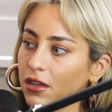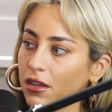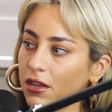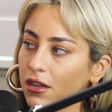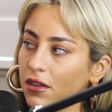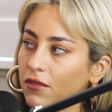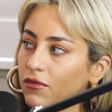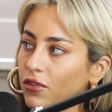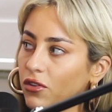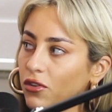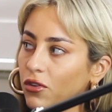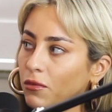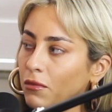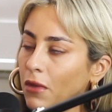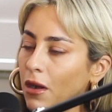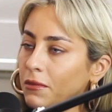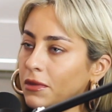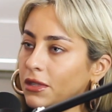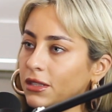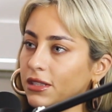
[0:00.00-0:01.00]
even your
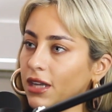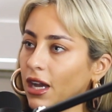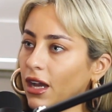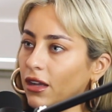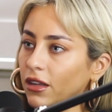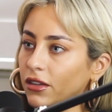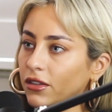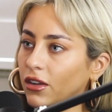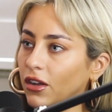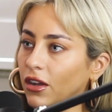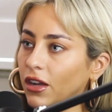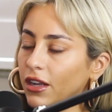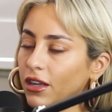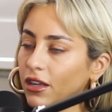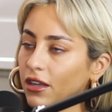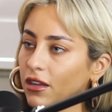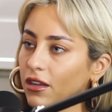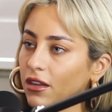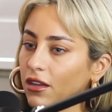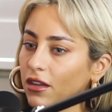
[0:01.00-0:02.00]
mum and dad,
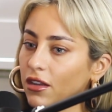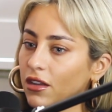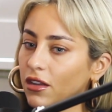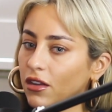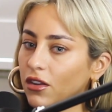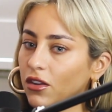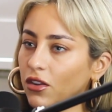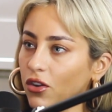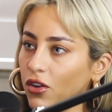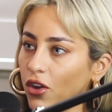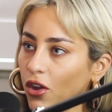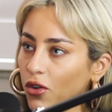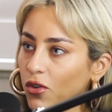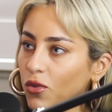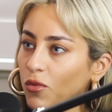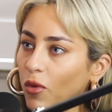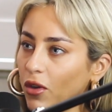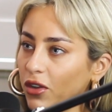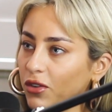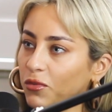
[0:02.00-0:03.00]
like,
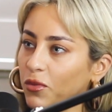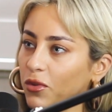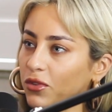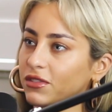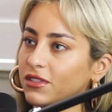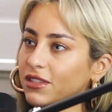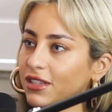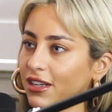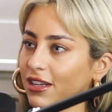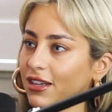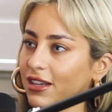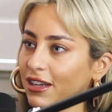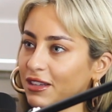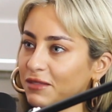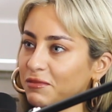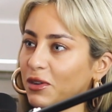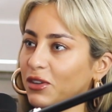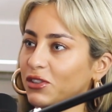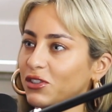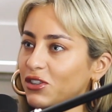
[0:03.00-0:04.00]
no one wants it
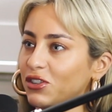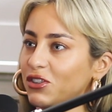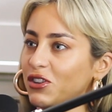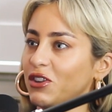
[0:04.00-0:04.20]
as much as